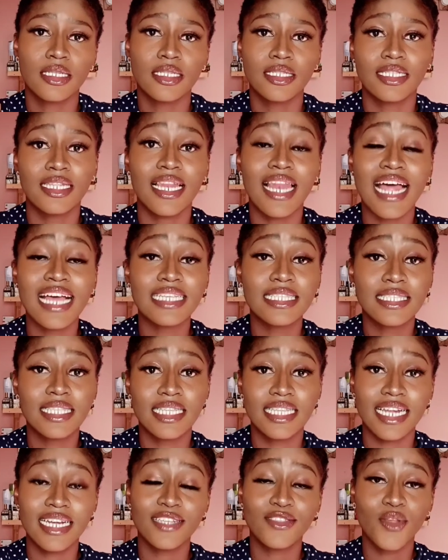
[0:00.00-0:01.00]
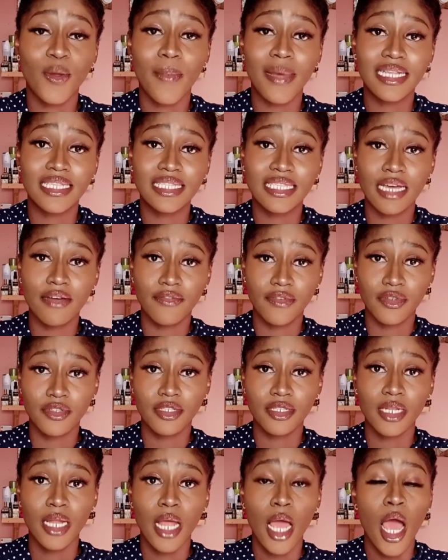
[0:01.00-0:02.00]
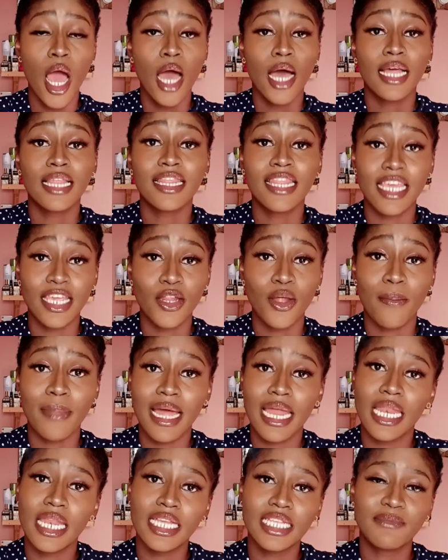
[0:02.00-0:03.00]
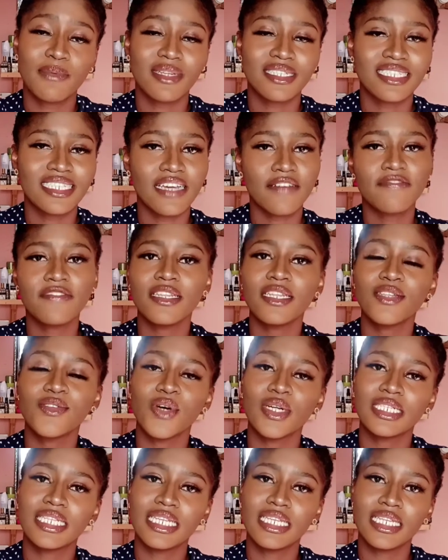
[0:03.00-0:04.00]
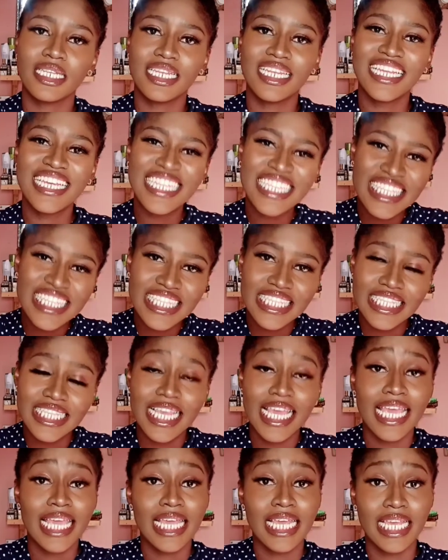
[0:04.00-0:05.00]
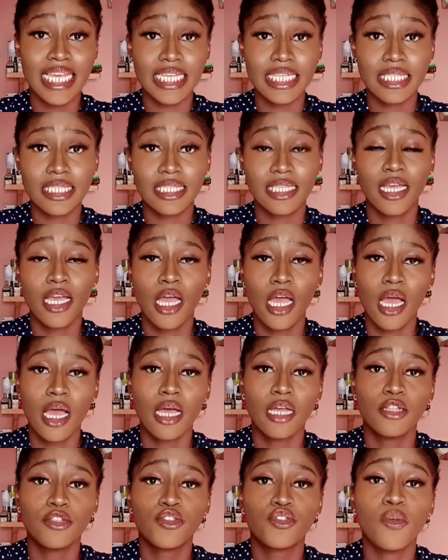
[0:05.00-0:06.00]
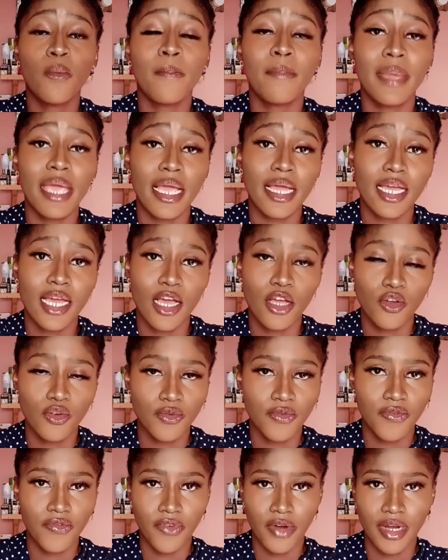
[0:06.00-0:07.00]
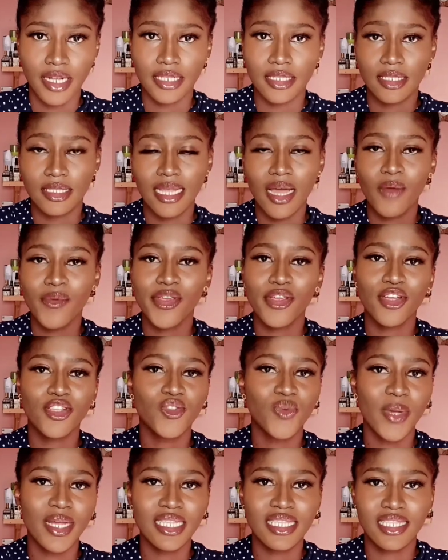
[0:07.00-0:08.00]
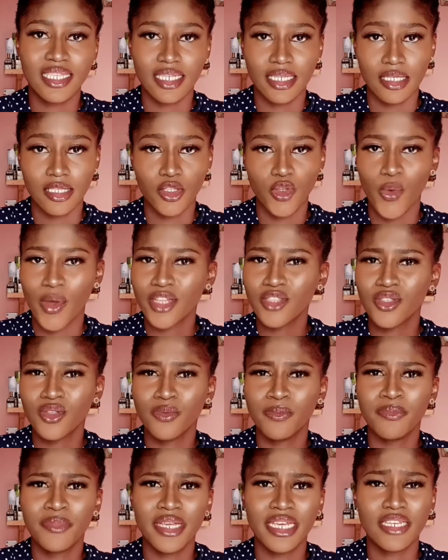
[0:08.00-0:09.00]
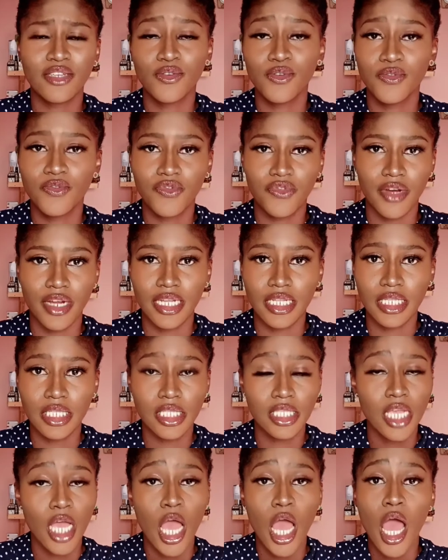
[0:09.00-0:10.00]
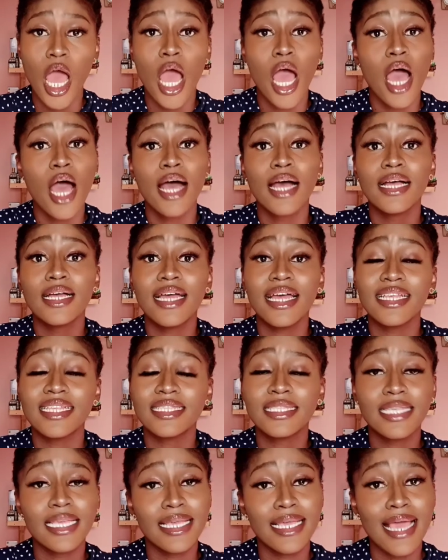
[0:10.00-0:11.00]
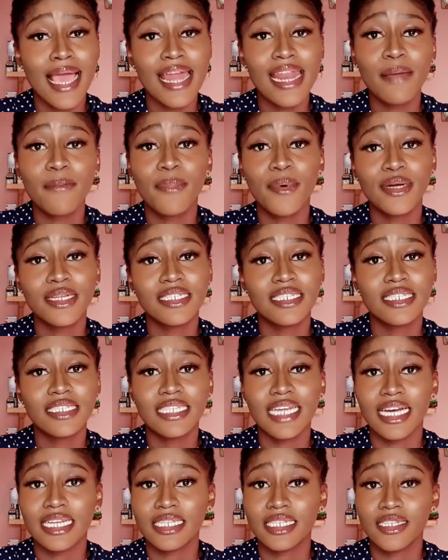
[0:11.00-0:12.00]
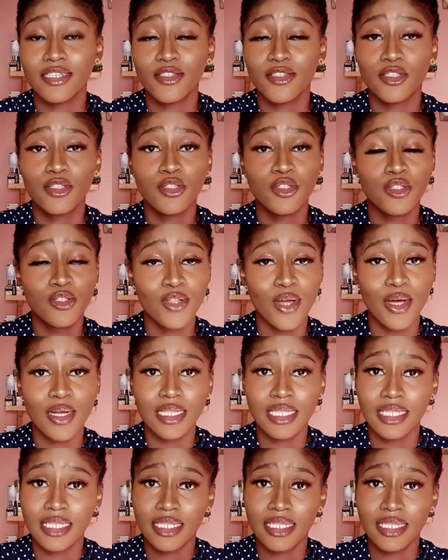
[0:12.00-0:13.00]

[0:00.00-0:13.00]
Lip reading: that is number 7 thing on my list, but definitely not the least, is to make good friends. Now, in your 20s, you want to make good friends. See, anybody that is not